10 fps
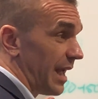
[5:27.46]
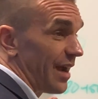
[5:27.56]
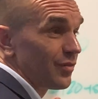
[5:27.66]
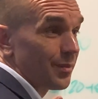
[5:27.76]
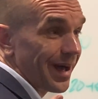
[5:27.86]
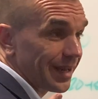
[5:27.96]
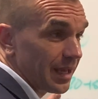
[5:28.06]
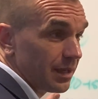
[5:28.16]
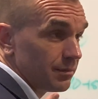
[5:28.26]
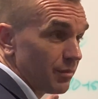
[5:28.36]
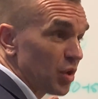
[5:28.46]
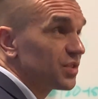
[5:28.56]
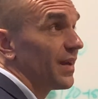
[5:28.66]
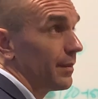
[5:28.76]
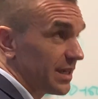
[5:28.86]
everybody,
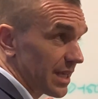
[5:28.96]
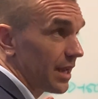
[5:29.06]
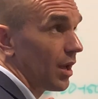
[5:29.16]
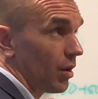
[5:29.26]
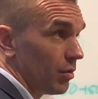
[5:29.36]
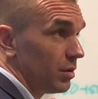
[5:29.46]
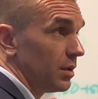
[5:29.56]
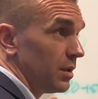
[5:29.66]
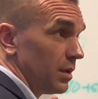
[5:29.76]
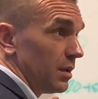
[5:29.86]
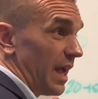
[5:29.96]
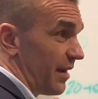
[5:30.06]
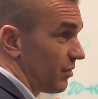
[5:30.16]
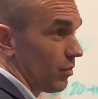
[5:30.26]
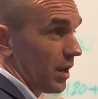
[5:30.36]
most families I know,
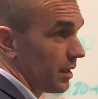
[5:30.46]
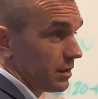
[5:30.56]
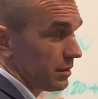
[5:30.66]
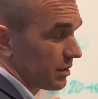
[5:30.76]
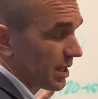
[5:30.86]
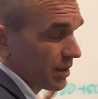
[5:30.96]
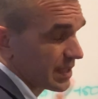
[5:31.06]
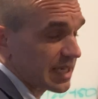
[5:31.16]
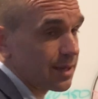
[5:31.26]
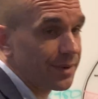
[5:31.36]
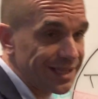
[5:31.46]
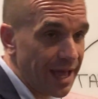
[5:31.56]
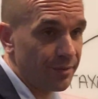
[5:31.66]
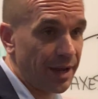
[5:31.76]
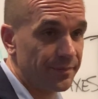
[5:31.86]
everyone. So they're gonna say something like
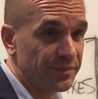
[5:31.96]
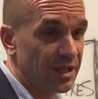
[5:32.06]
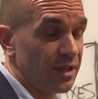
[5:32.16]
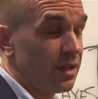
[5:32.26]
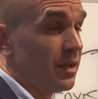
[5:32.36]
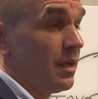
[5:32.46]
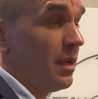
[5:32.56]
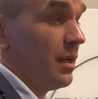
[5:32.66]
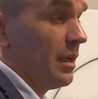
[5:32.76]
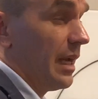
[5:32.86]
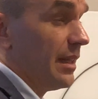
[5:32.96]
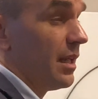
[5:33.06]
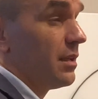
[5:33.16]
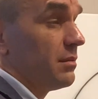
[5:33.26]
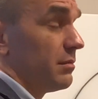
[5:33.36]
that, right? And
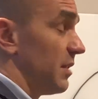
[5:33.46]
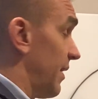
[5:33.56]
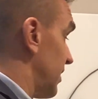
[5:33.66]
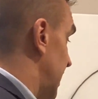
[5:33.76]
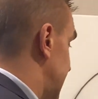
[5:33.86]
then after they